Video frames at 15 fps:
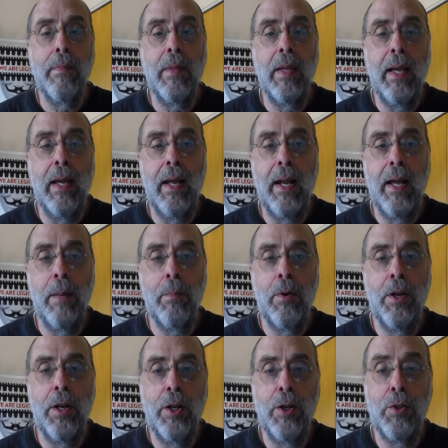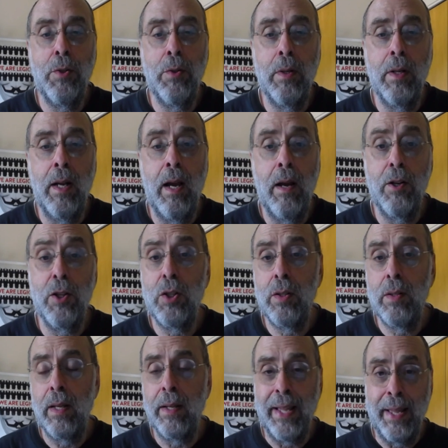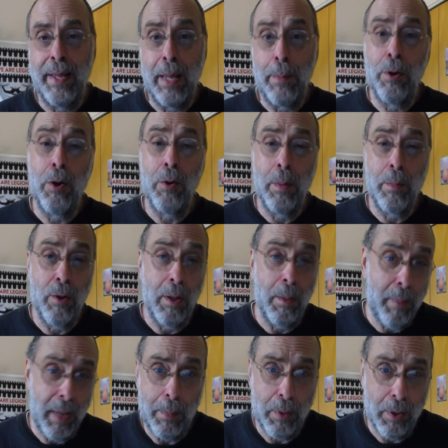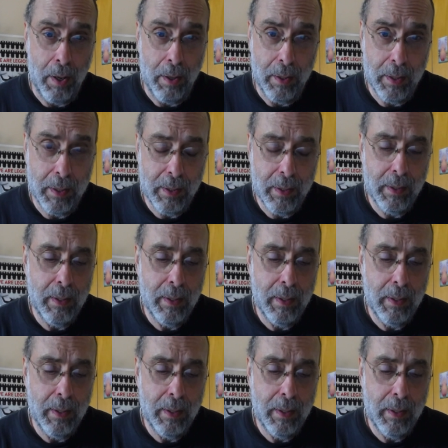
and I put it into a program called Paper Artist.